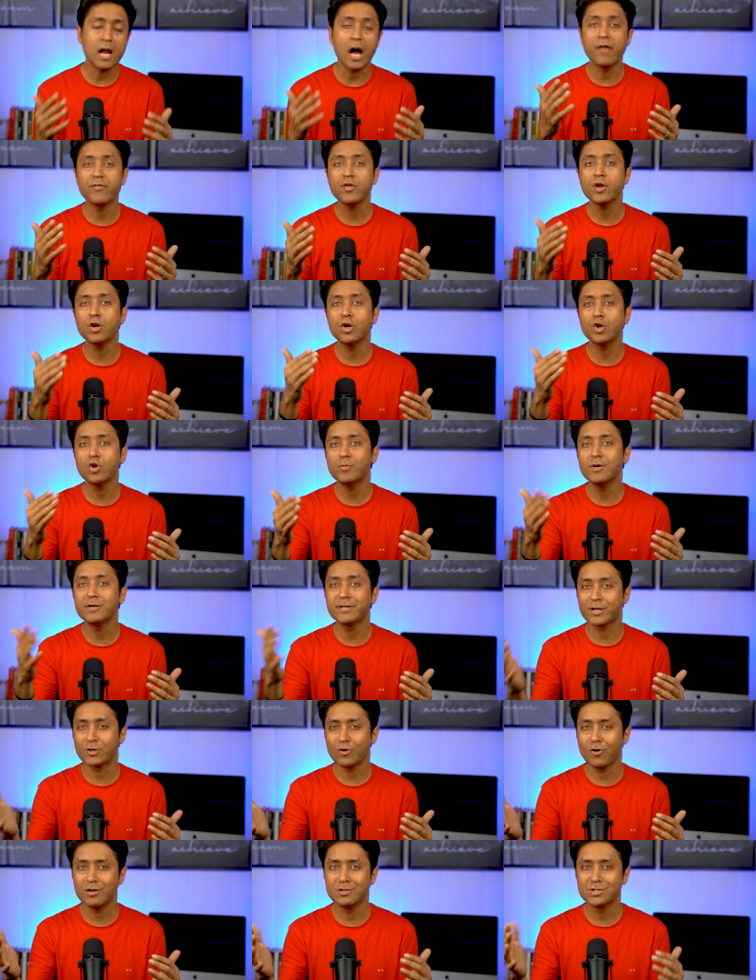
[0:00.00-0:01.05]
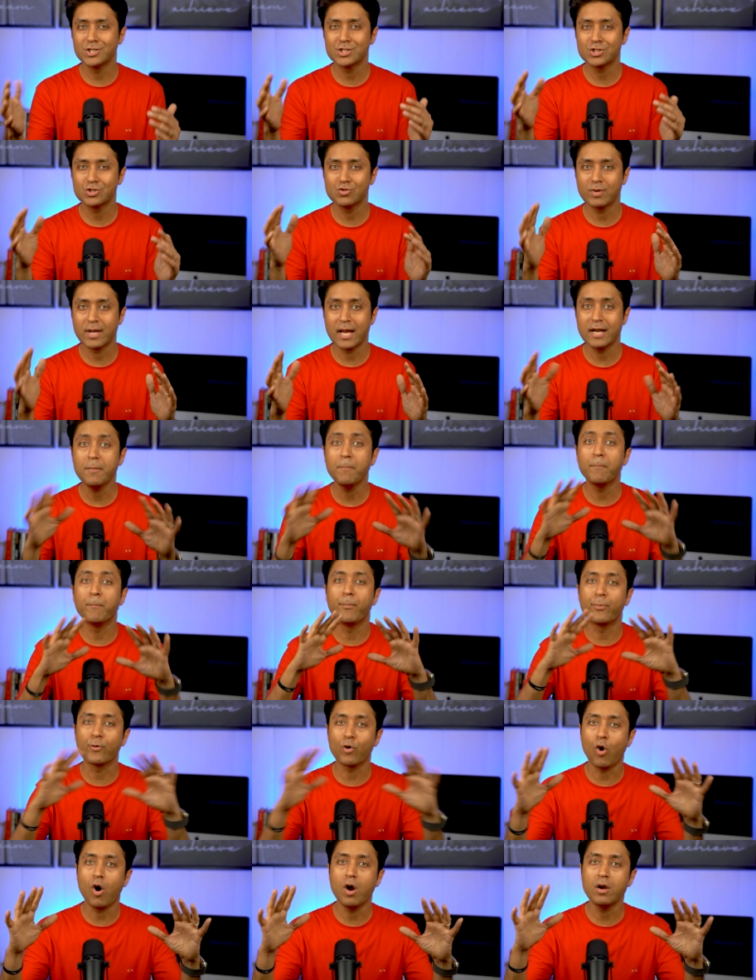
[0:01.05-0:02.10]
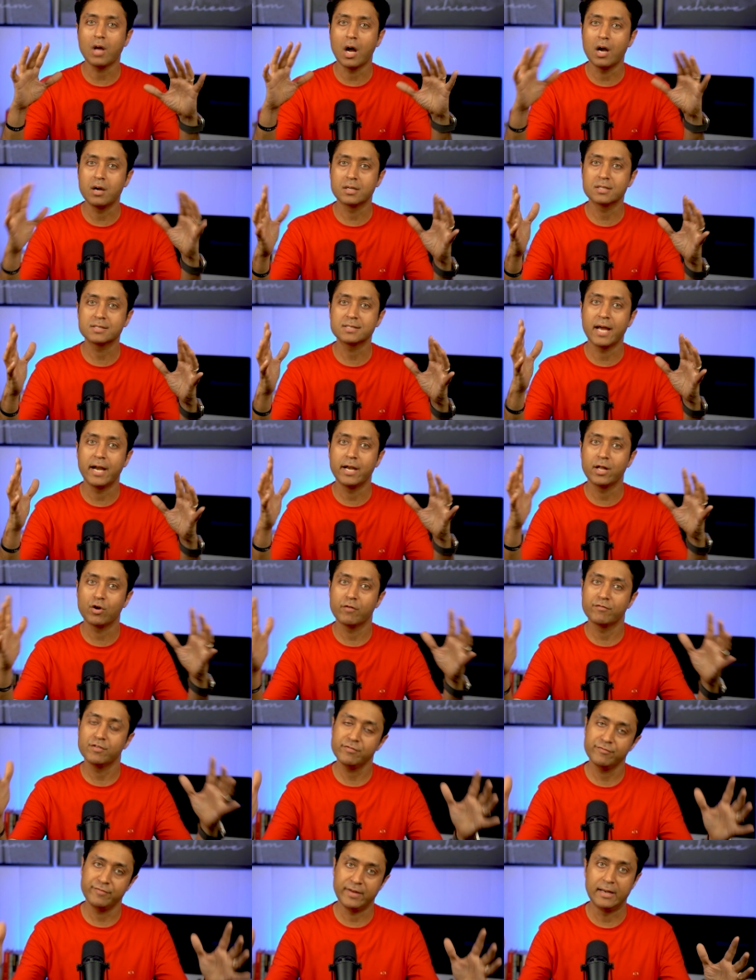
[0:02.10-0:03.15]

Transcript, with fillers: and other renewable technologies to get a broad understanding of the